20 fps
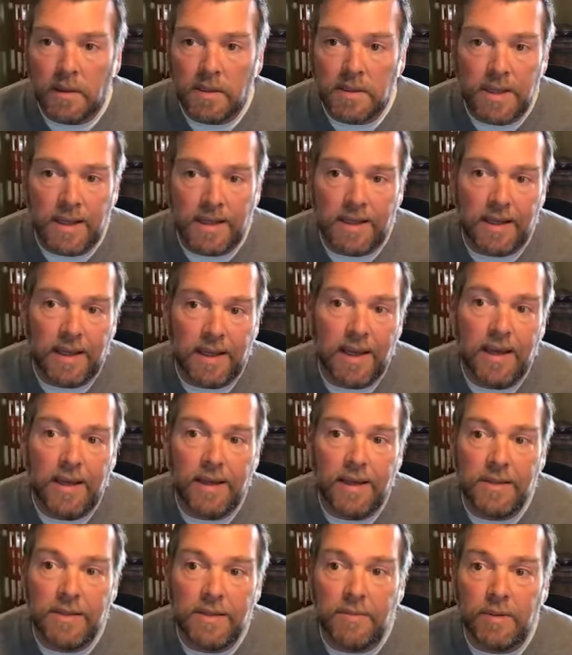that's not the
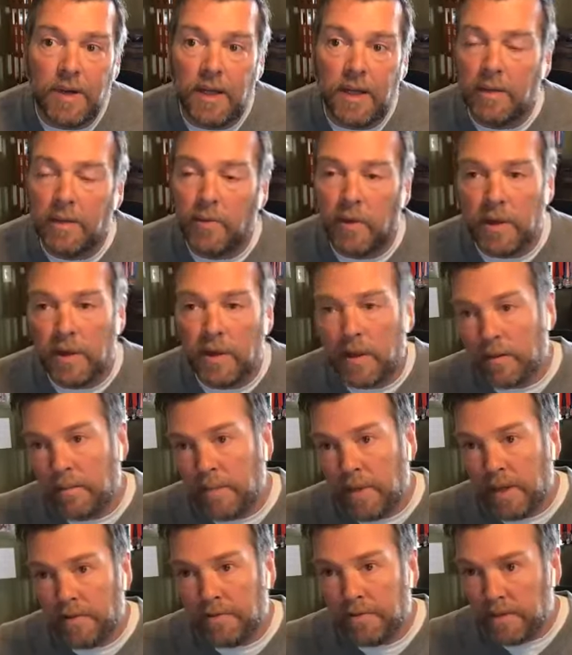case, right? Like one of the other
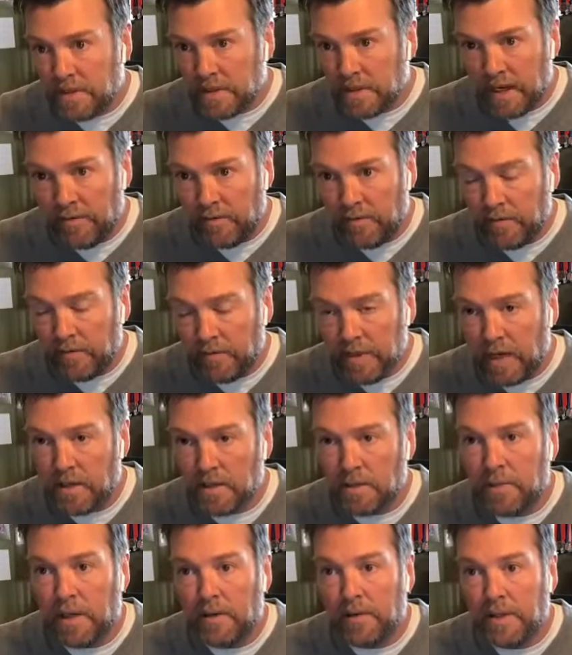benefits I haven't even
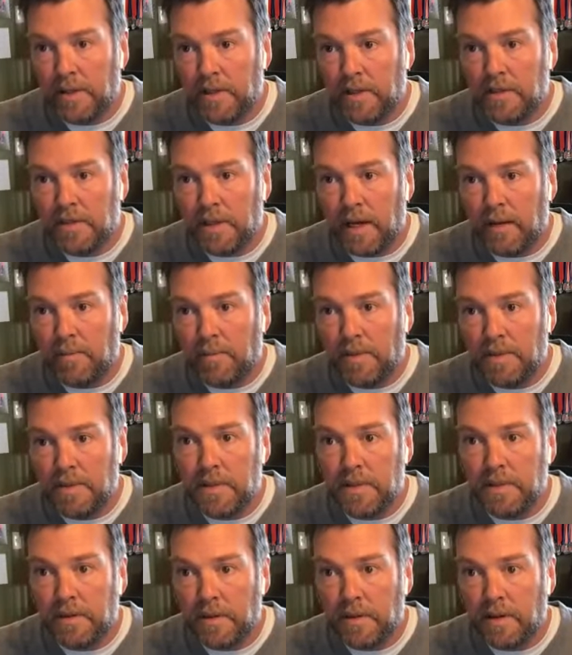talked about with ESOP is
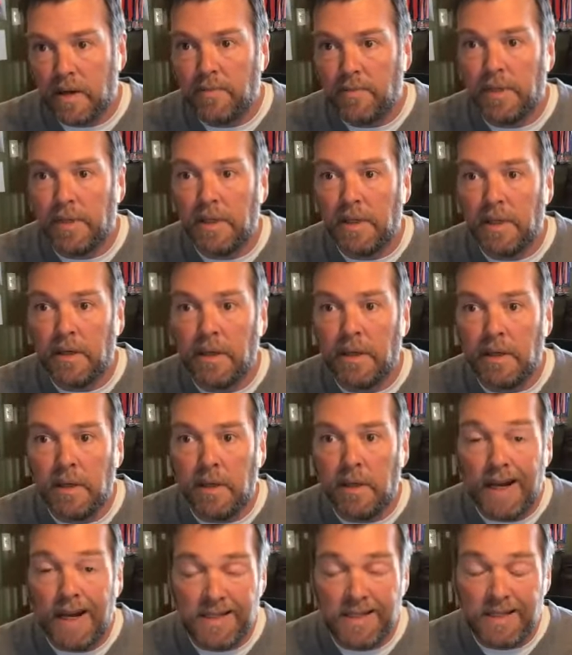that the company
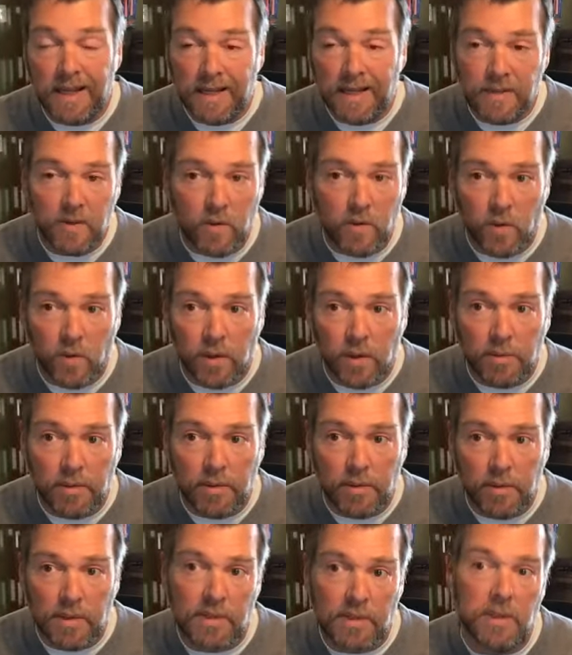has an S corp
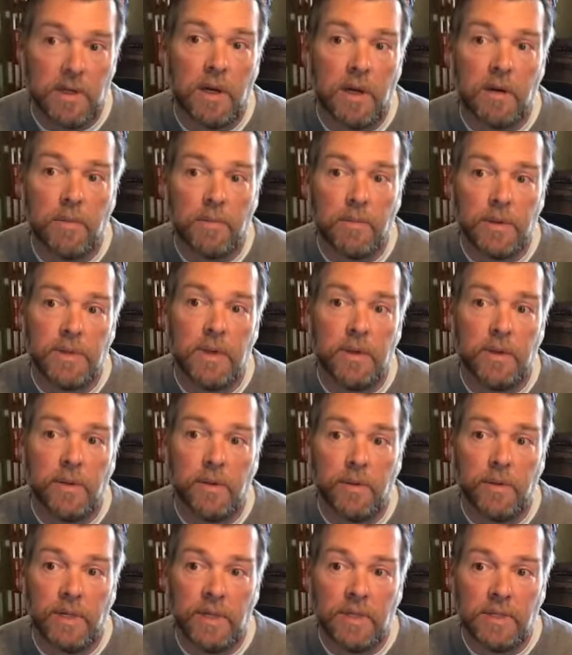that's 100%
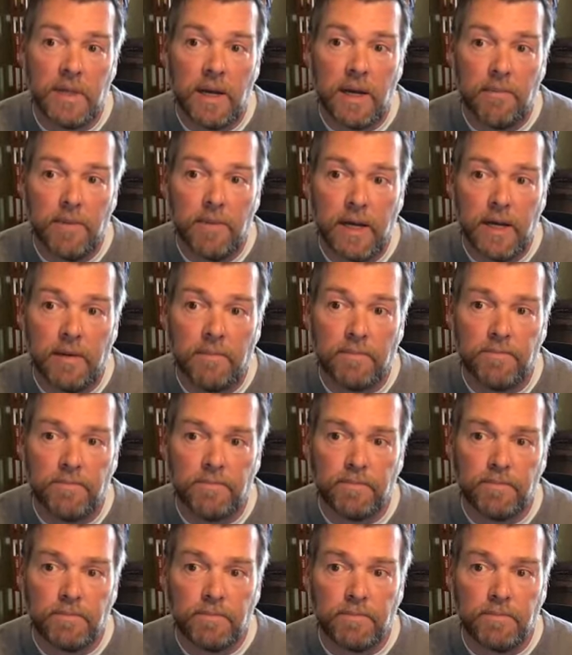owned ESOP now.
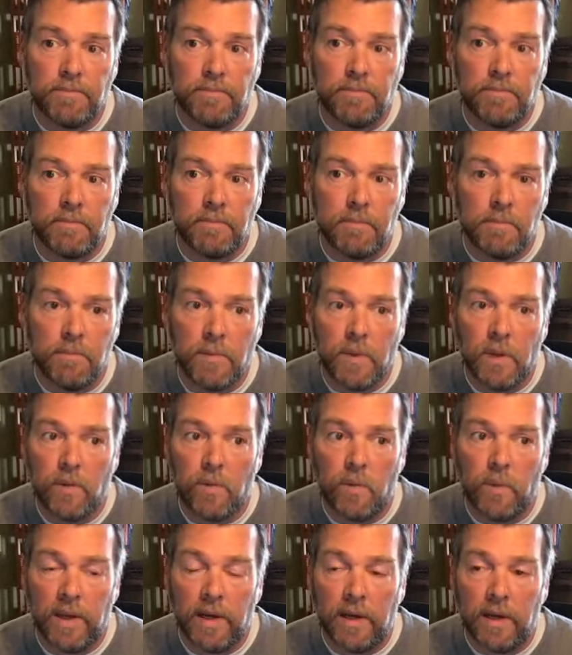
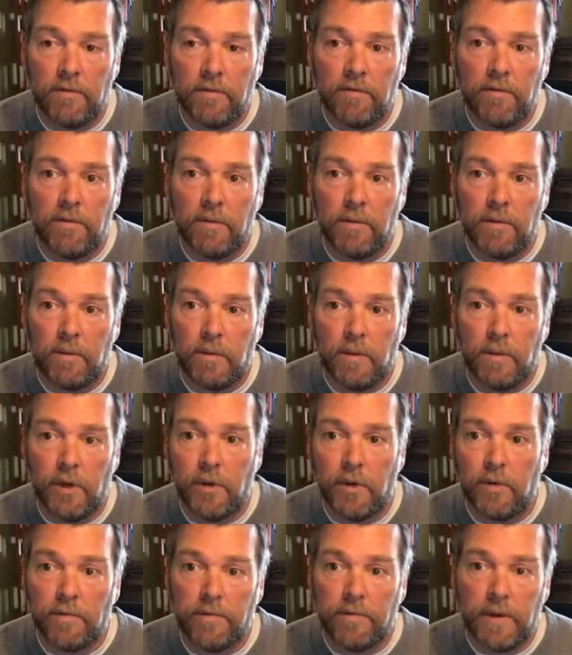We have
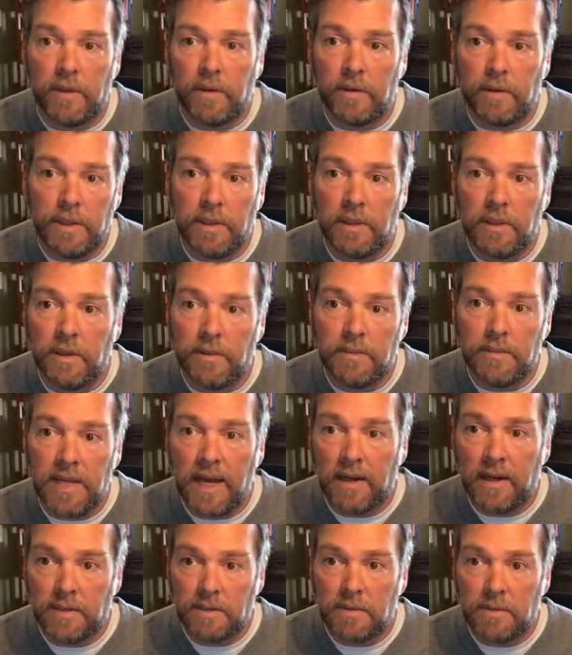no federal income
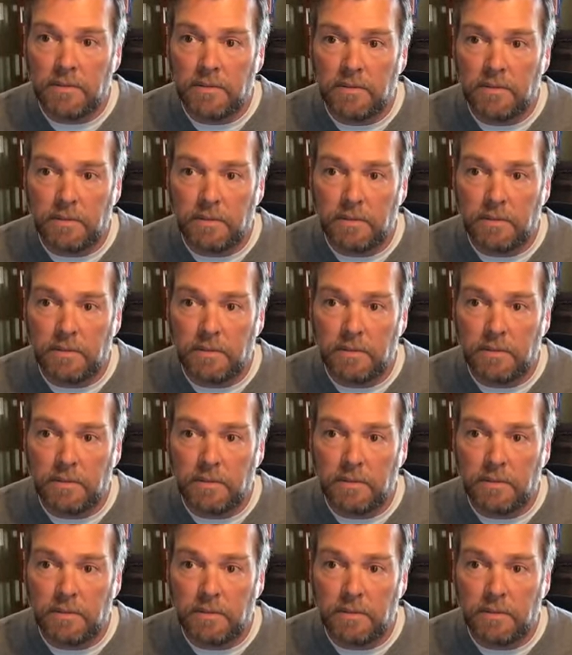tax